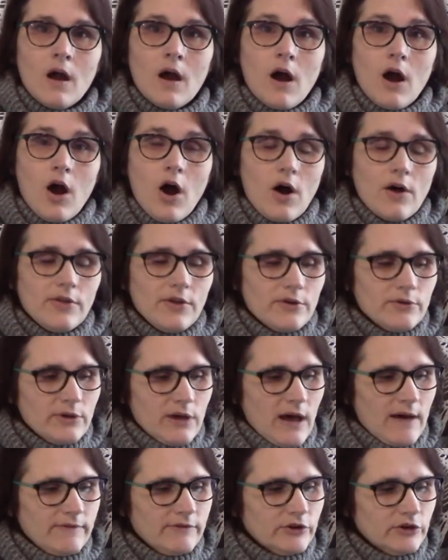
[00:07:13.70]
Although
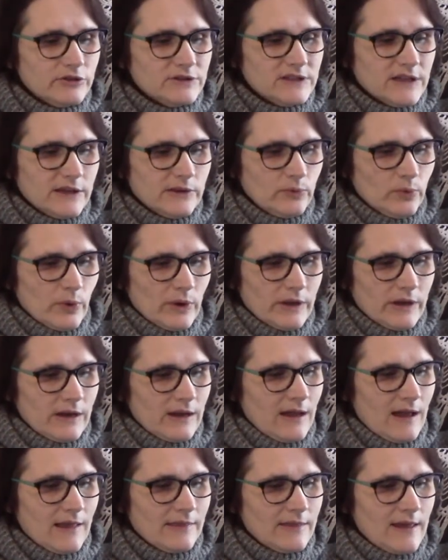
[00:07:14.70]
Governor
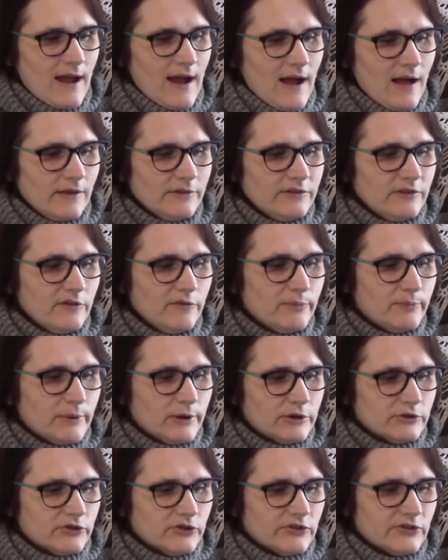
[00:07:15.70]
Dinwiddie and the House of
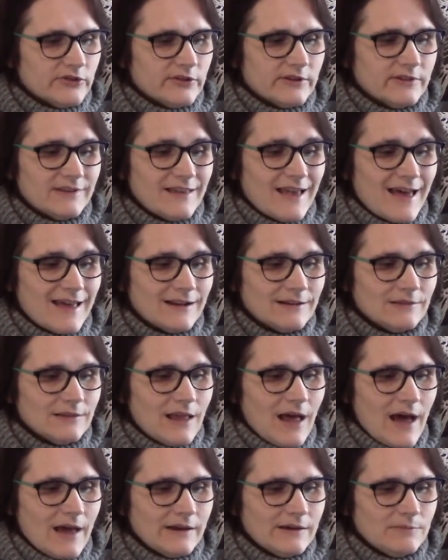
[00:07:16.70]
Burgesses had
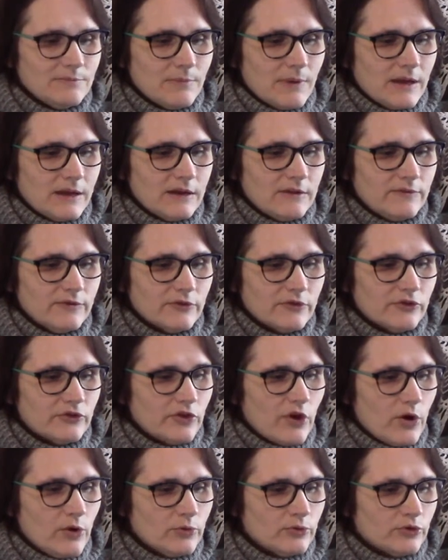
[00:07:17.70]
allotted money for
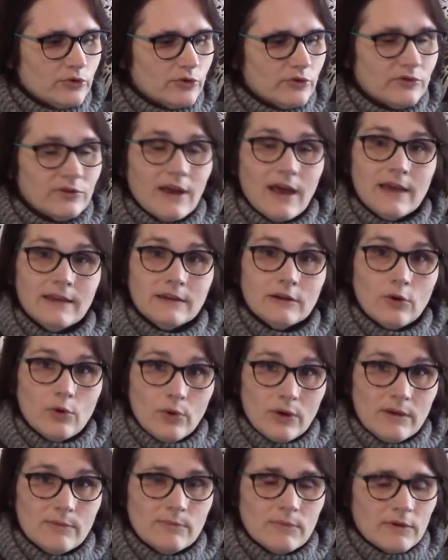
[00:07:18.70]
soldiers and
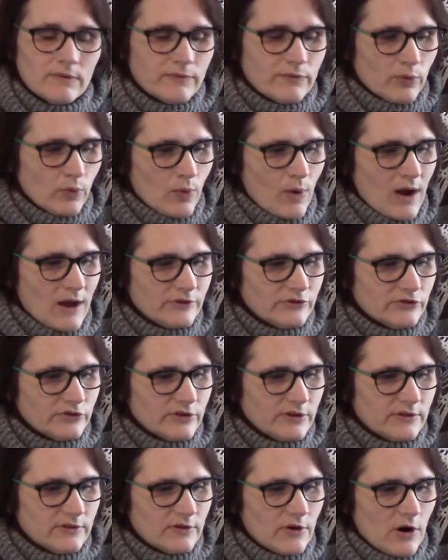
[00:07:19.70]
equipment for
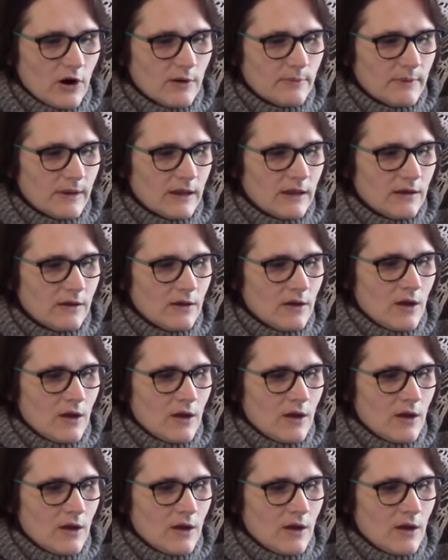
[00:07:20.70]
Washington's army,